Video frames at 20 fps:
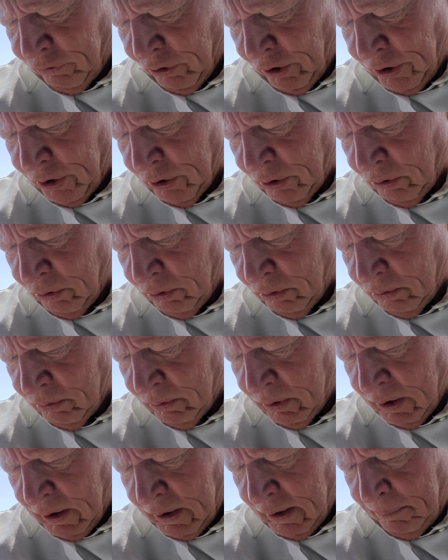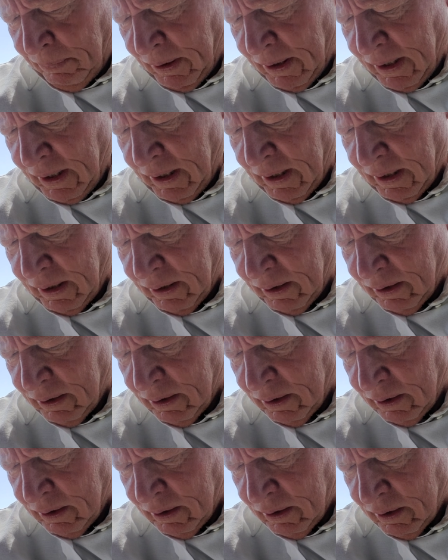for you the beginning
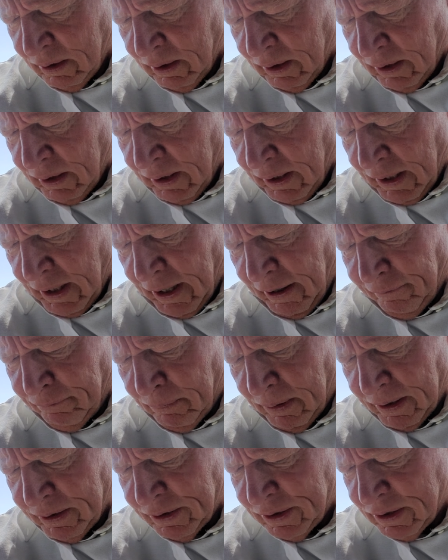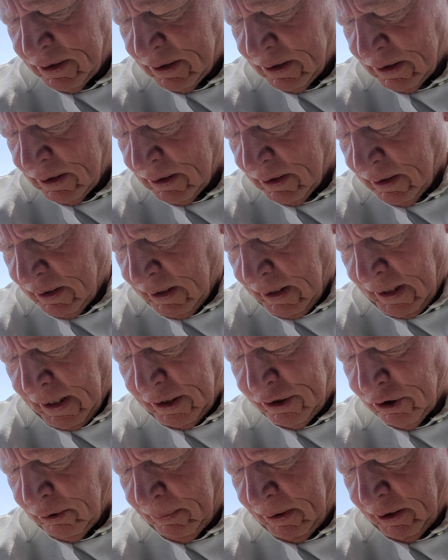of months.
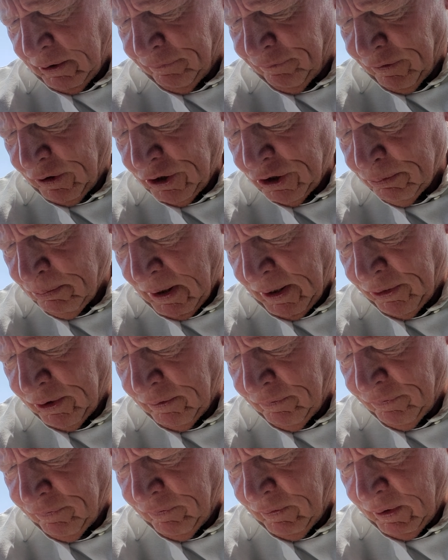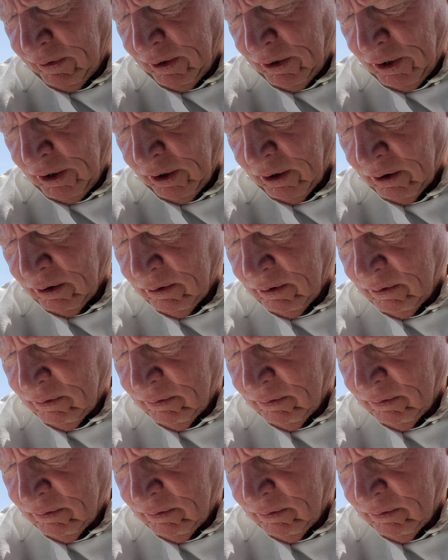It shall be the first month of the year